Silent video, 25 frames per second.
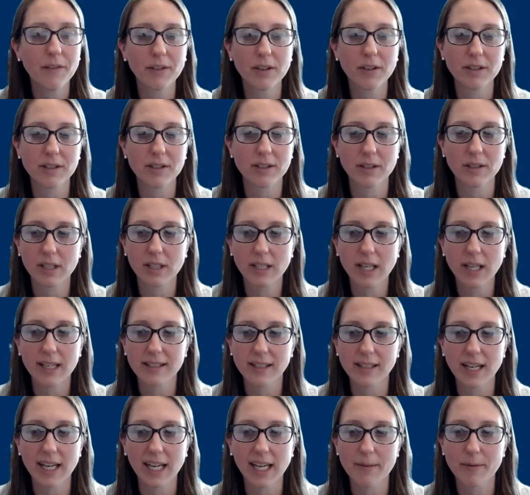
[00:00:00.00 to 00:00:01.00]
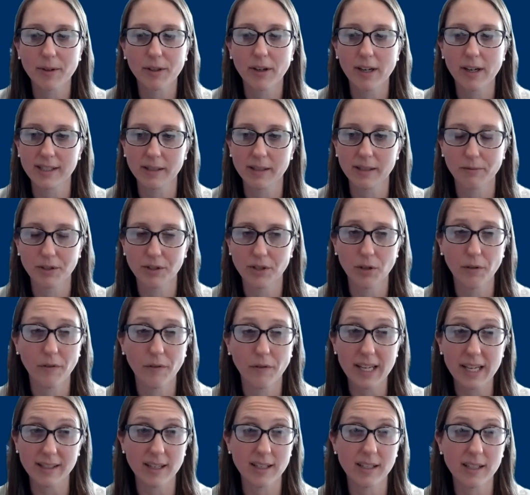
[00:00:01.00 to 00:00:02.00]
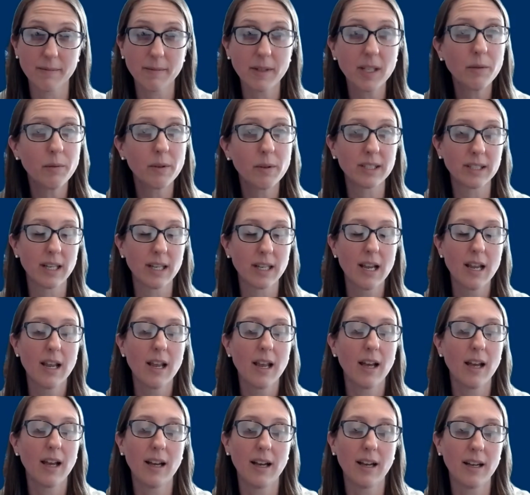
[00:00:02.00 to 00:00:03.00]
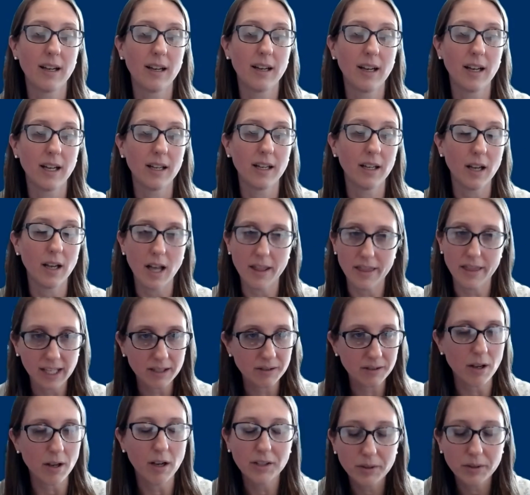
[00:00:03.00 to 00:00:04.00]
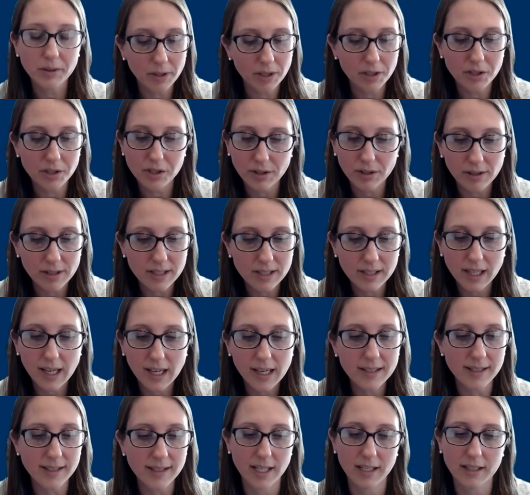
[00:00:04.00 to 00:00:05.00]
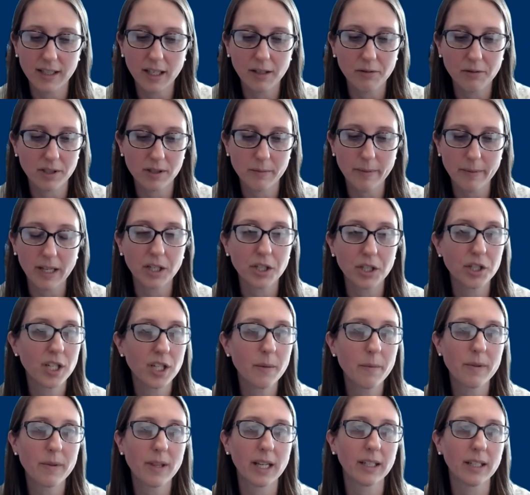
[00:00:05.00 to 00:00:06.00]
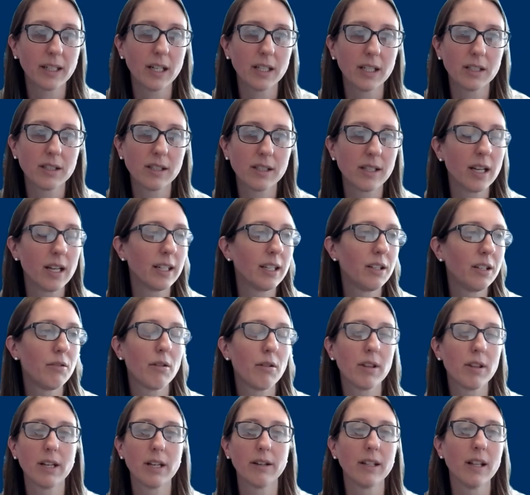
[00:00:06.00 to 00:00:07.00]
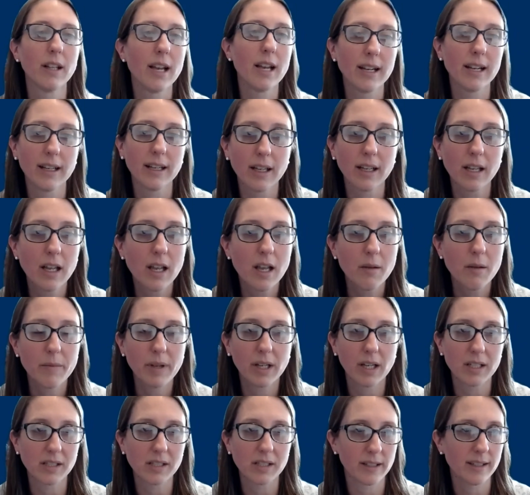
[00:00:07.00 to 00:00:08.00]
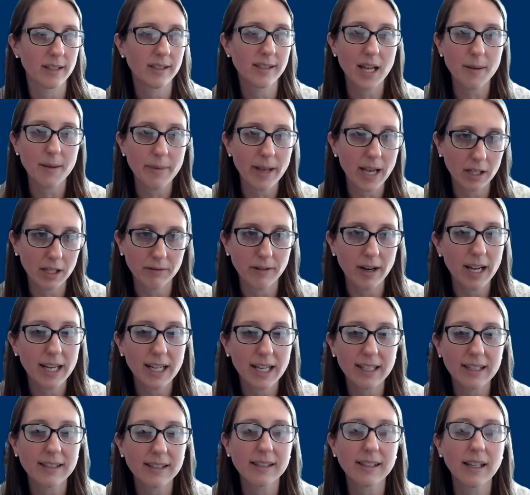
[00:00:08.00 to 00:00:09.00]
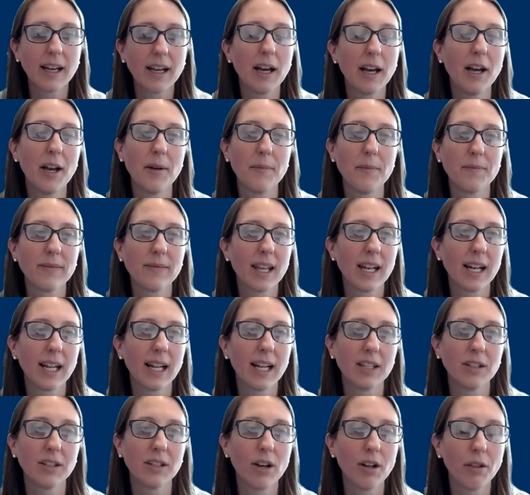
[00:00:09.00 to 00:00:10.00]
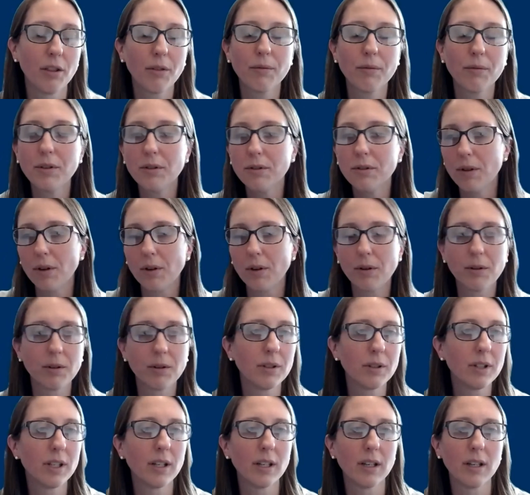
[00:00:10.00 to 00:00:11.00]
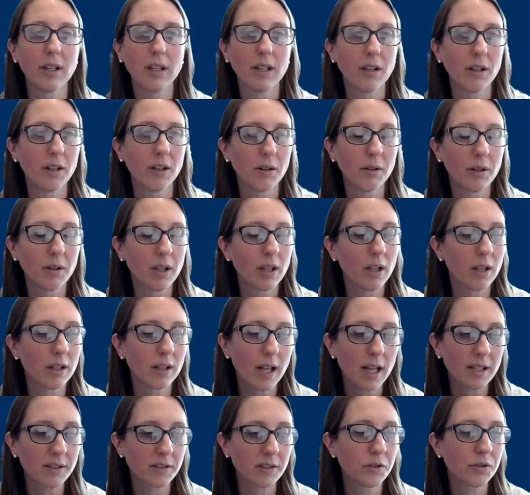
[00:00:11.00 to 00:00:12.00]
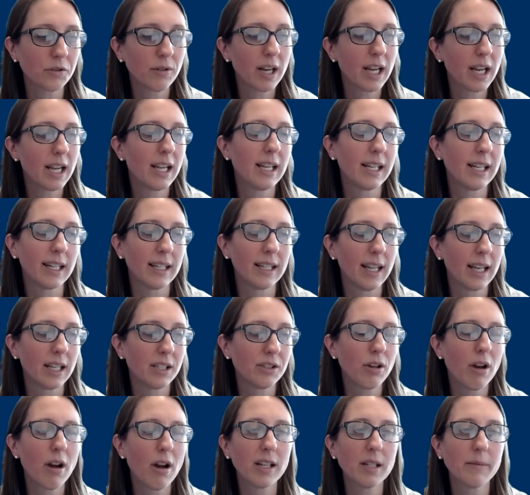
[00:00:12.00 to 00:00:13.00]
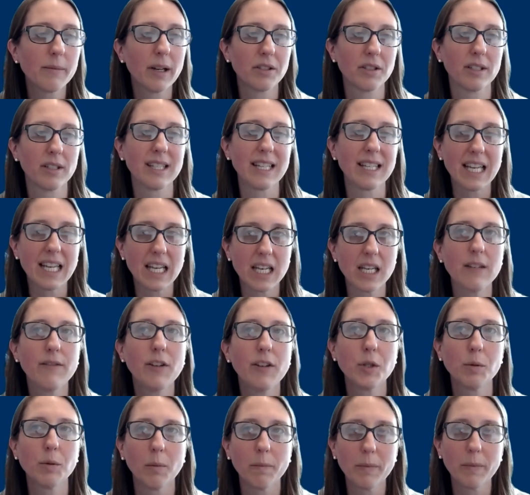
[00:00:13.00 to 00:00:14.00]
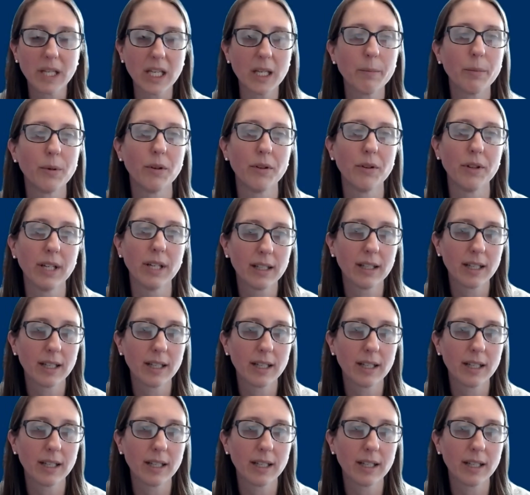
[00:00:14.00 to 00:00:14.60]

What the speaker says: first case that I came across that was so fascinating to me was, I think it was also an insurance case, and it's about a ship that got stuck in North Carolina because of the Stamp Act riots, and it had gone through the whole, you know, lots of trade, and talked about just the individual people, the